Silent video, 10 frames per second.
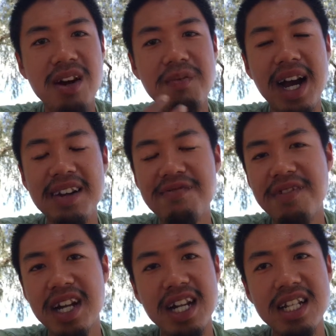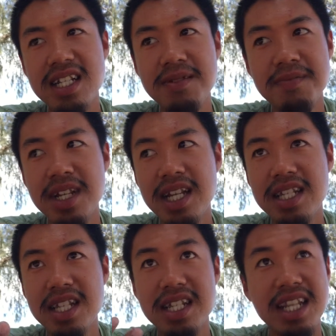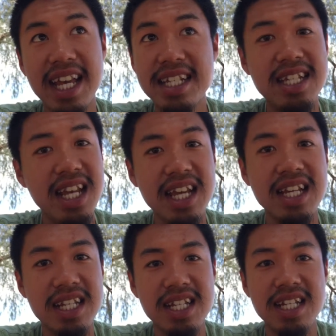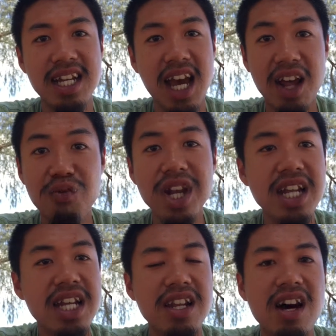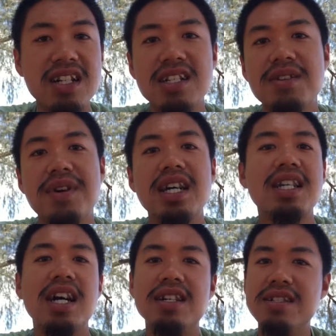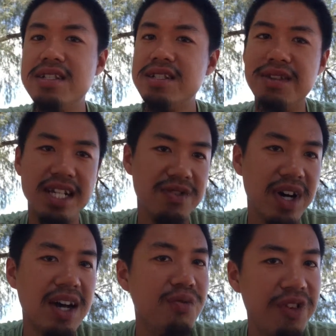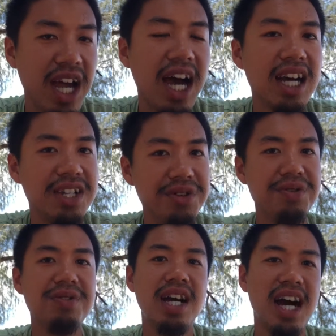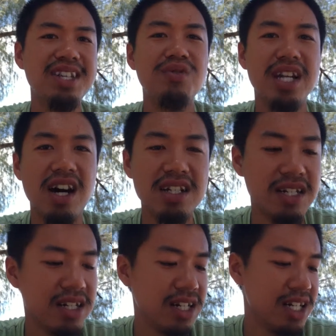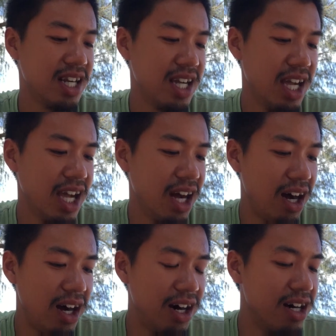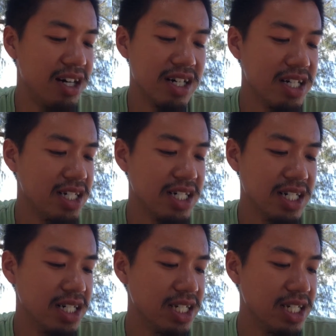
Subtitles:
or my friend just get sick and we need a doctor right now, so that's why we ask you, are you a doctor, or